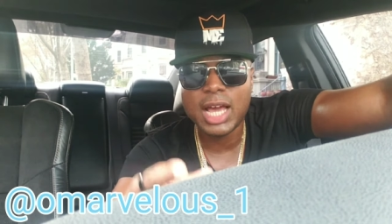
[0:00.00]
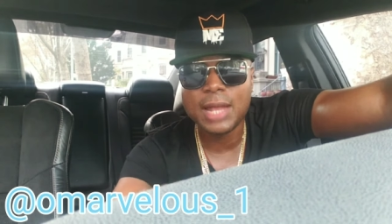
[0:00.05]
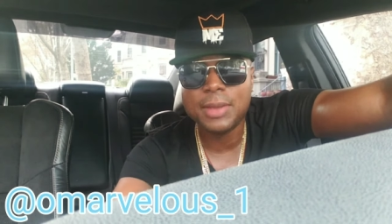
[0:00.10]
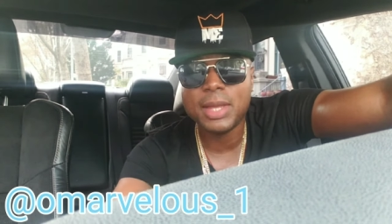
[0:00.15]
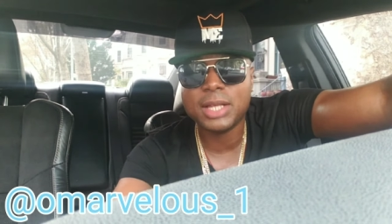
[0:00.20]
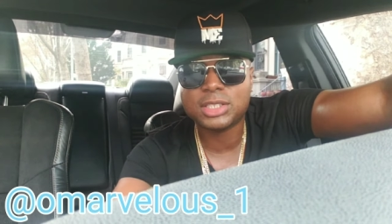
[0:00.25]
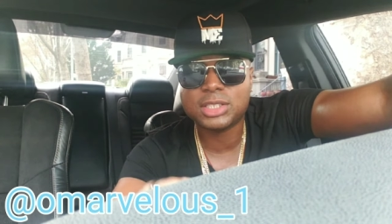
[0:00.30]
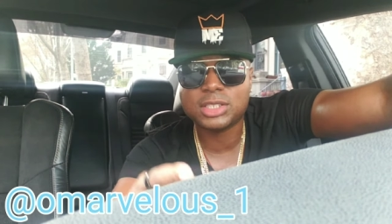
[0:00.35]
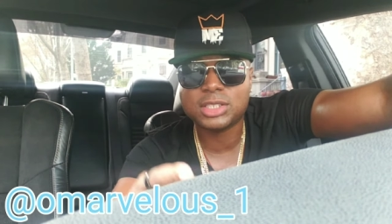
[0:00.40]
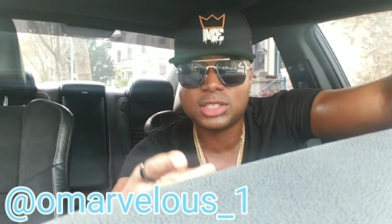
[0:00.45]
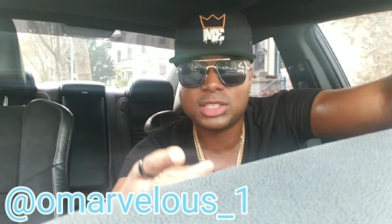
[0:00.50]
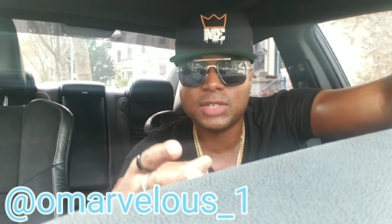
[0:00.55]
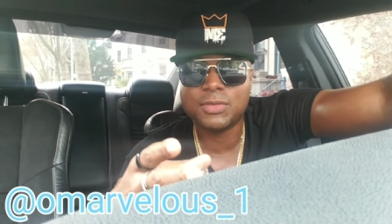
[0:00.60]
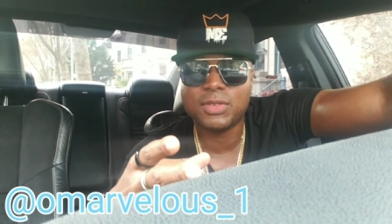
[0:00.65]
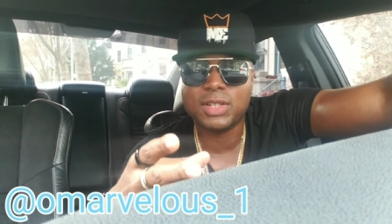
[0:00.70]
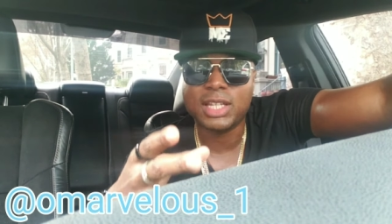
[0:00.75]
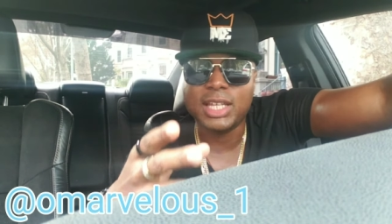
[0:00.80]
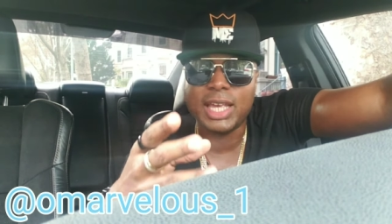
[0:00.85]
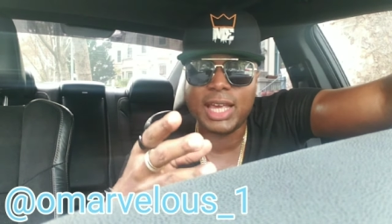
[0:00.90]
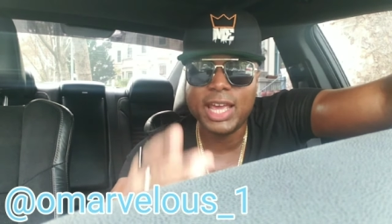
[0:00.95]
are not
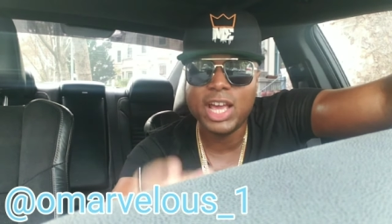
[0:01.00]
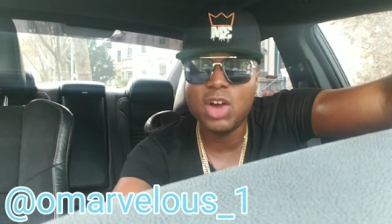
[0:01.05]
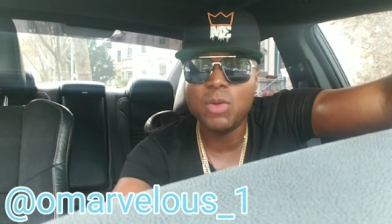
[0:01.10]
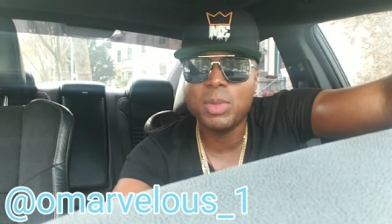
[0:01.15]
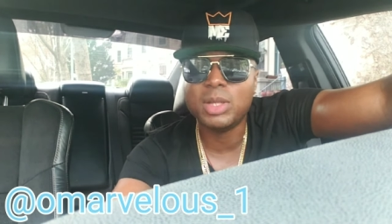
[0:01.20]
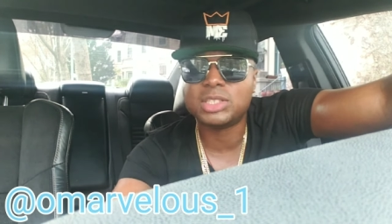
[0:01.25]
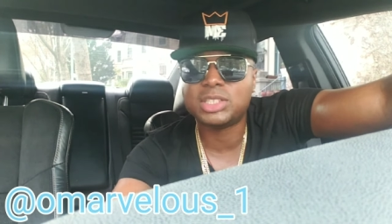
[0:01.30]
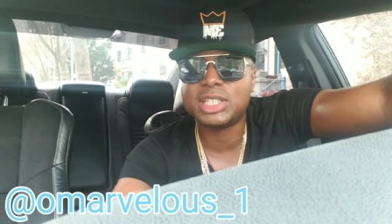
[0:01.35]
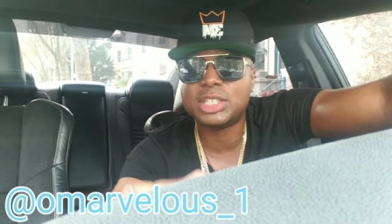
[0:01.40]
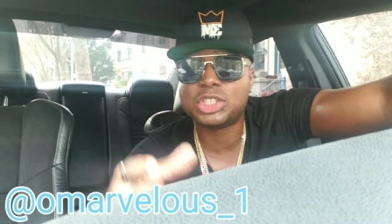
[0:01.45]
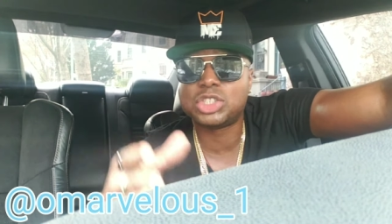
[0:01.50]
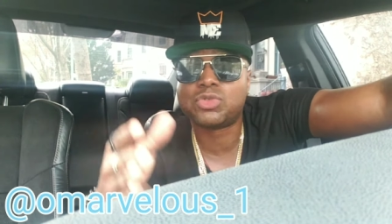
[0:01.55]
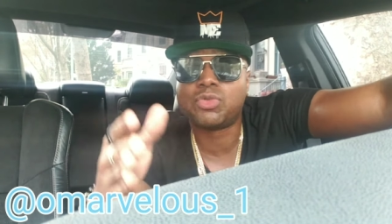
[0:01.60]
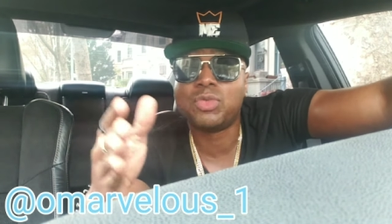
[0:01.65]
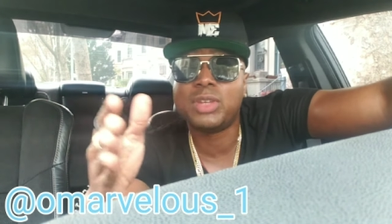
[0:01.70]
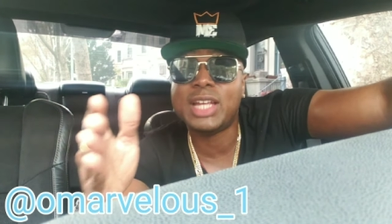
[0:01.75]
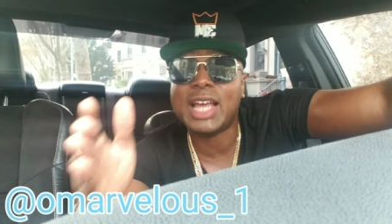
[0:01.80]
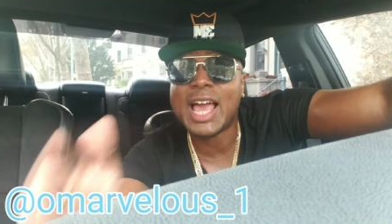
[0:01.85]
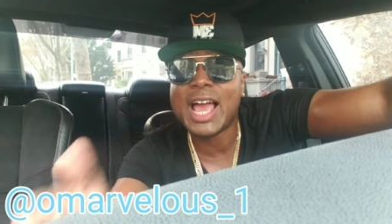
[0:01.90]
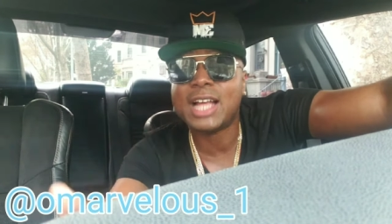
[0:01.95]
necessarily ailments, they're
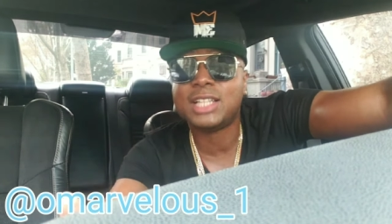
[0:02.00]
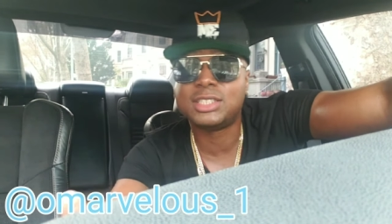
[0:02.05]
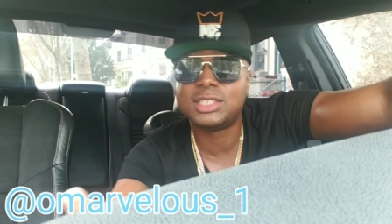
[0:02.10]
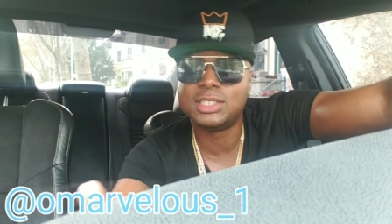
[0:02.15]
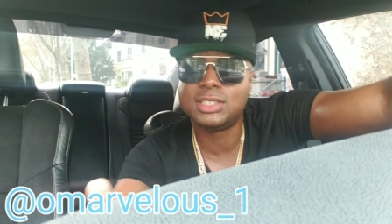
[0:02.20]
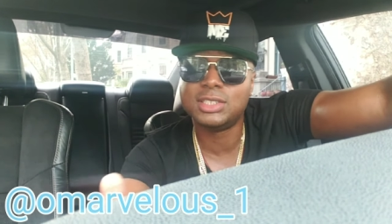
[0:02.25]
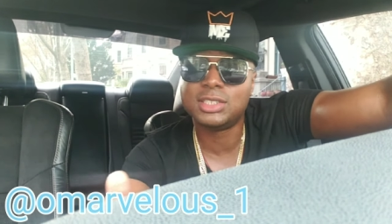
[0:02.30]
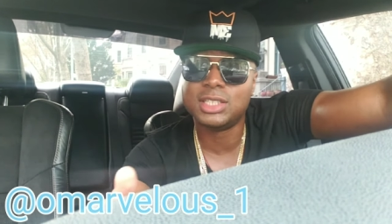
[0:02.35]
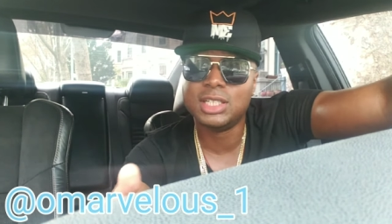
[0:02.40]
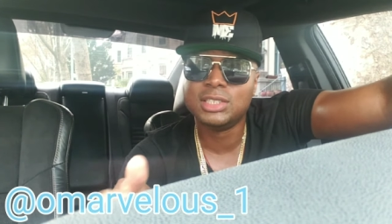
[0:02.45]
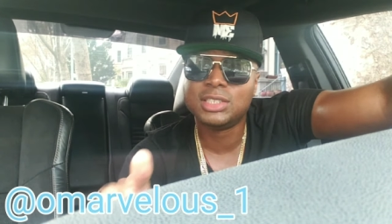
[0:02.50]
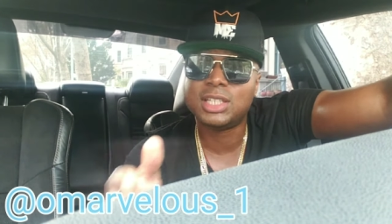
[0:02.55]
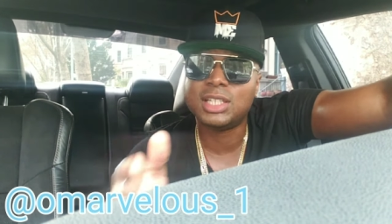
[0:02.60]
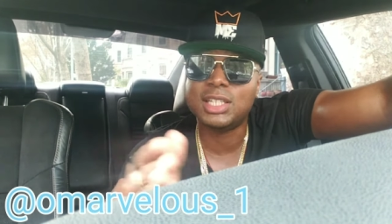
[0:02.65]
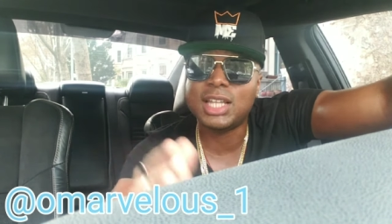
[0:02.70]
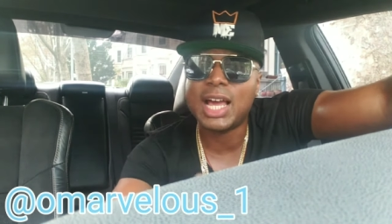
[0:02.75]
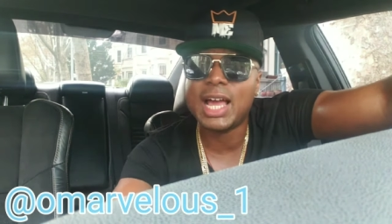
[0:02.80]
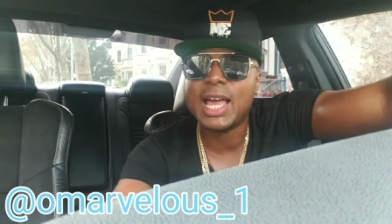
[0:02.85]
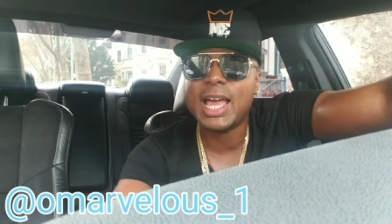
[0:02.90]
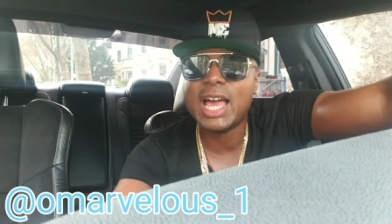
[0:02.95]
just reactions
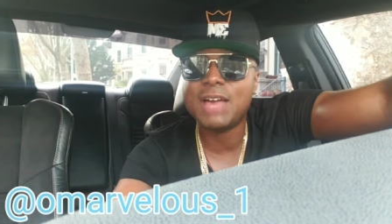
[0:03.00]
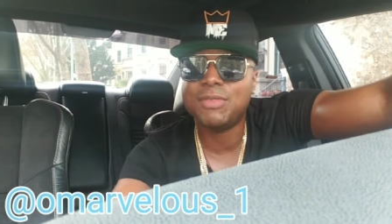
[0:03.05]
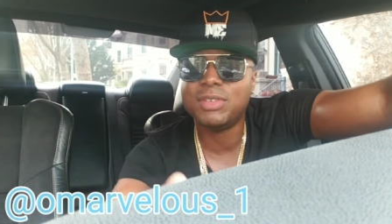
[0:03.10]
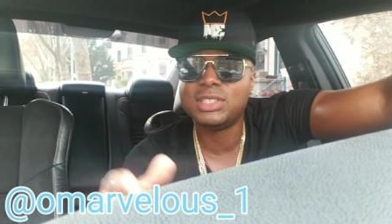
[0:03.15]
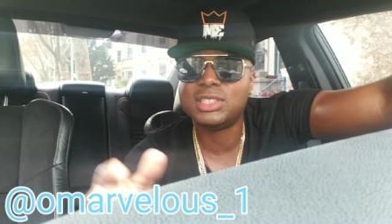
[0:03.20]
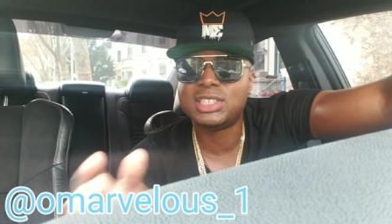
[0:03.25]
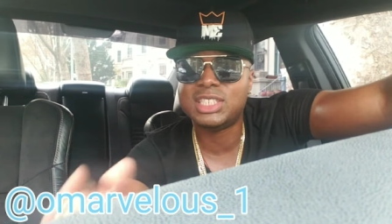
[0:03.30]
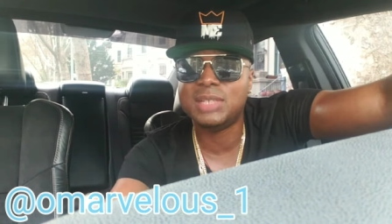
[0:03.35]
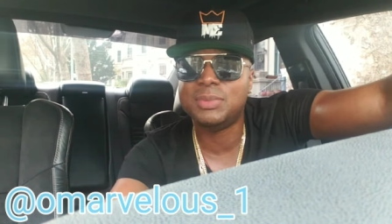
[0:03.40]
to not having